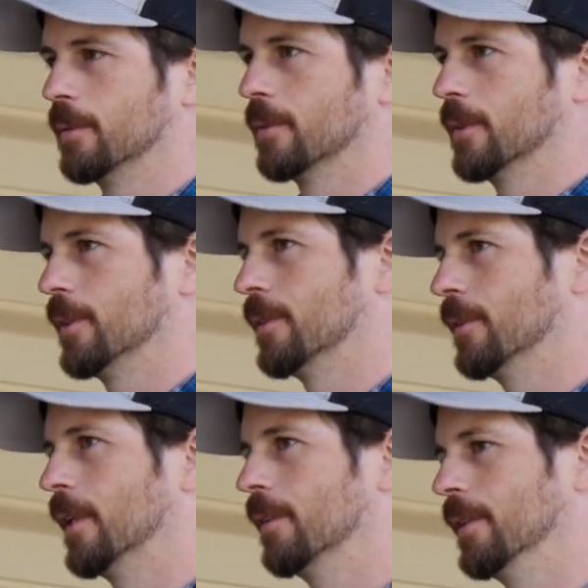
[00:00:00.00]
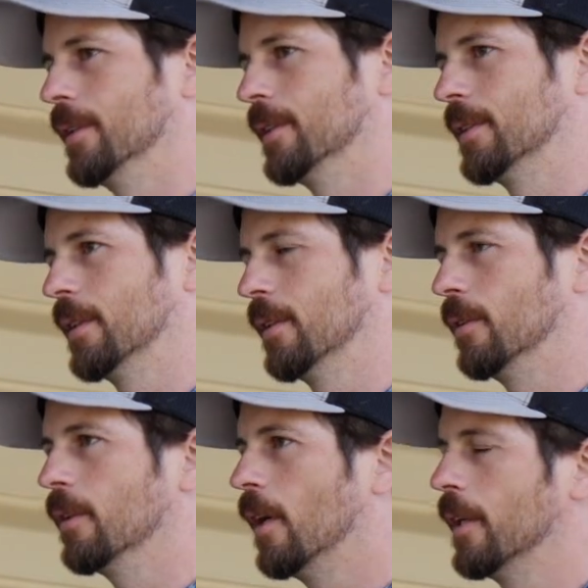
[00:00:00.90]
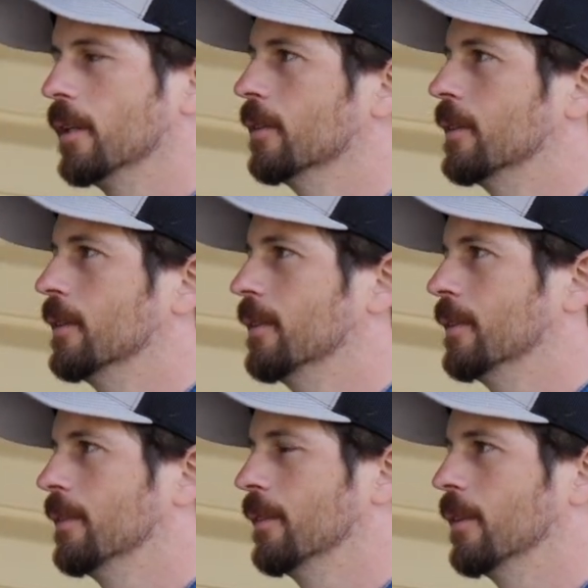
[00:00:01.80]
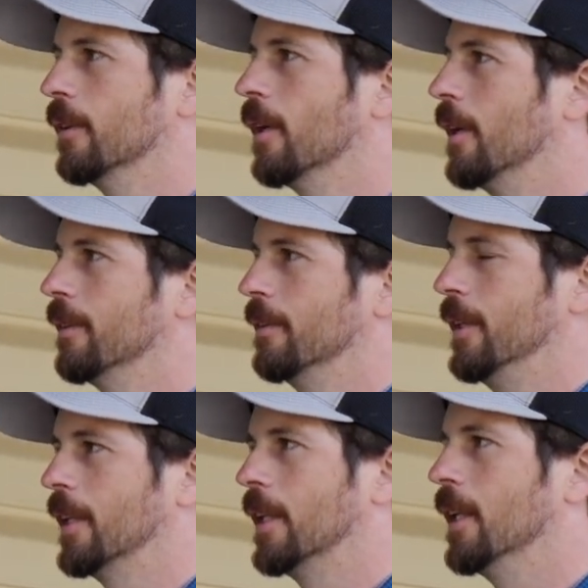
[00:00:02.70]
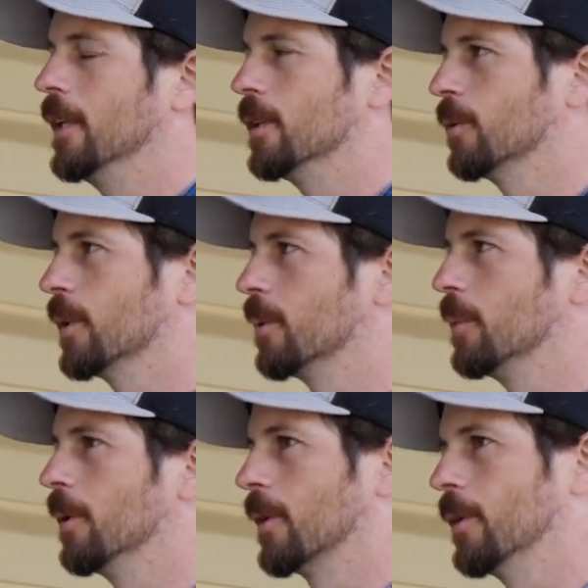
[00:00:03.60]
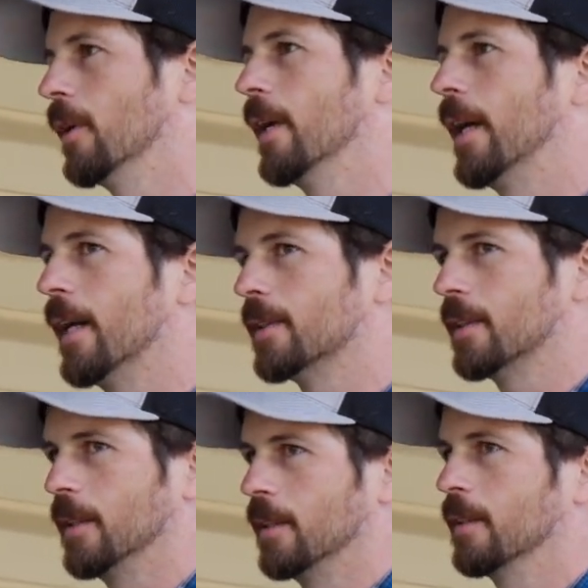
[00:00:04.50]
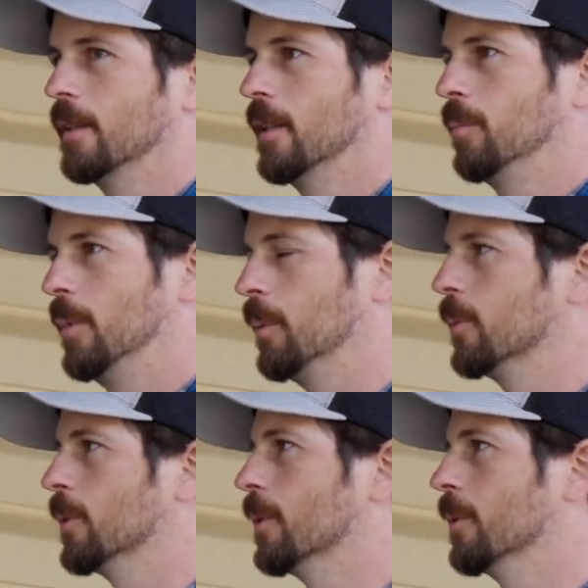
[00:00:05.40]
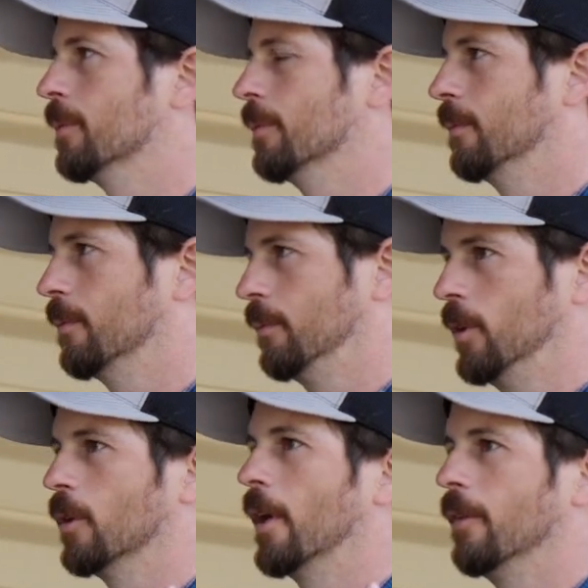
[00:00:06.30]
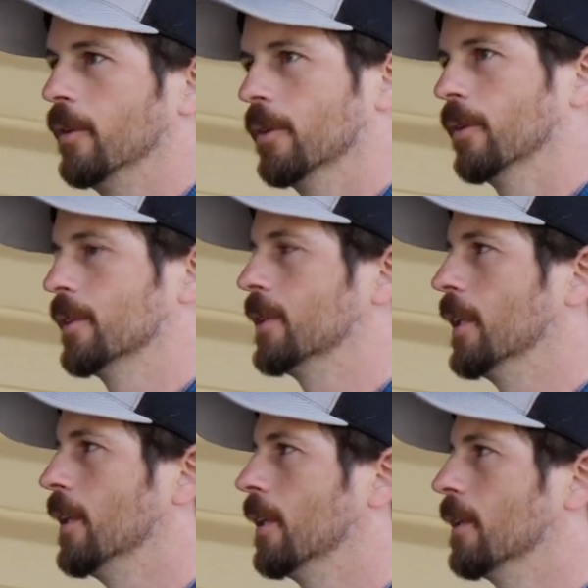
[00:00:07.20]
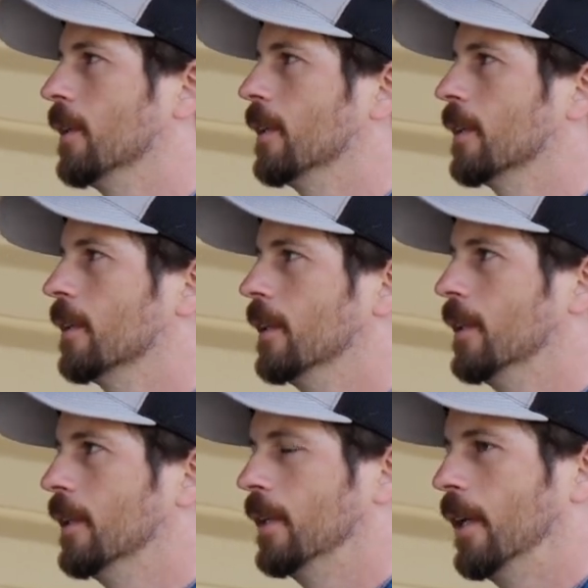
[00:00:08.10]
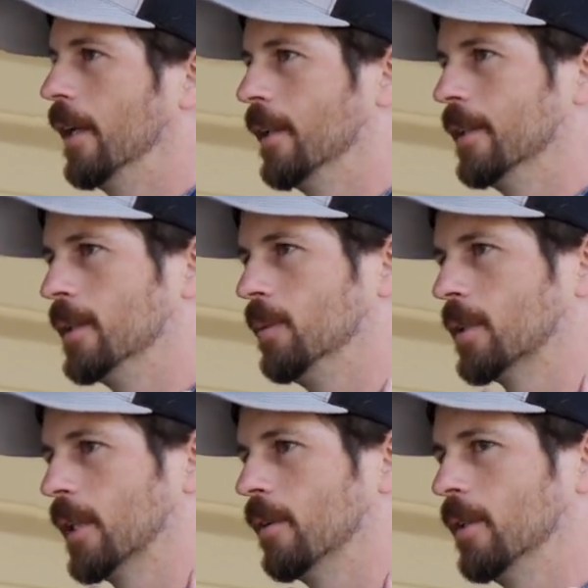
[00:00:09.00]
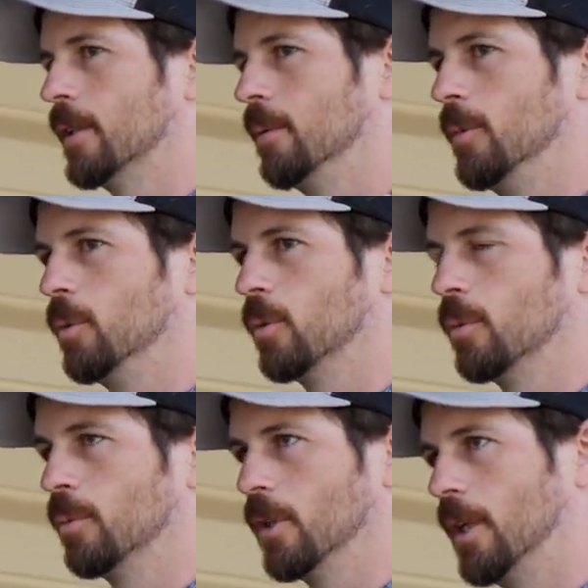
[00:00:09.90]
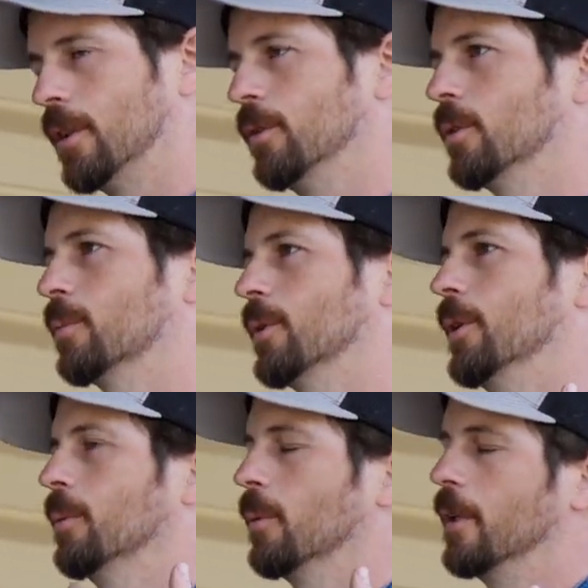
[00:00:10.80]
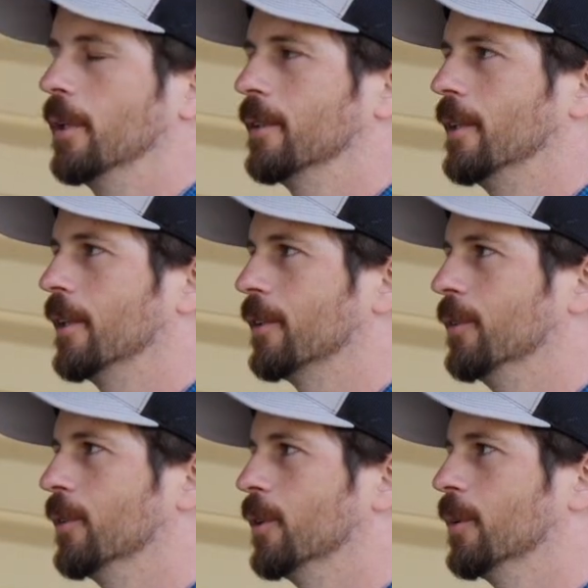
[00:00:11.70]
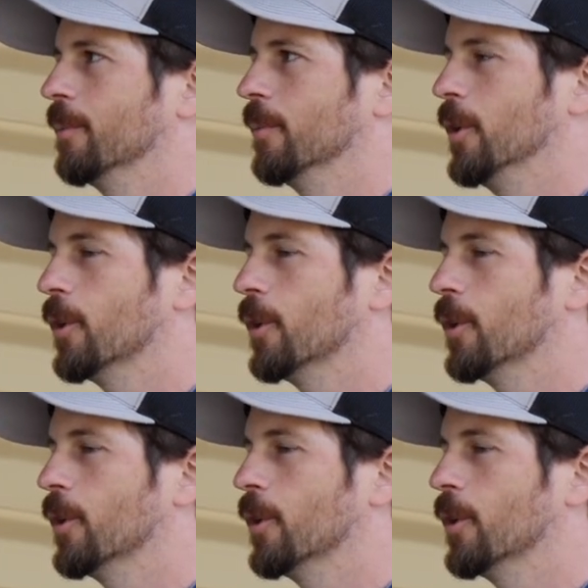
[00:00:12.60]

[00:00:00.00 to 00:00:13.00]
forces around is they're not out, they're not engaging with the public, they're not asking people, have you noticed anything? It seems like every time you talk to them or you want to talk to them,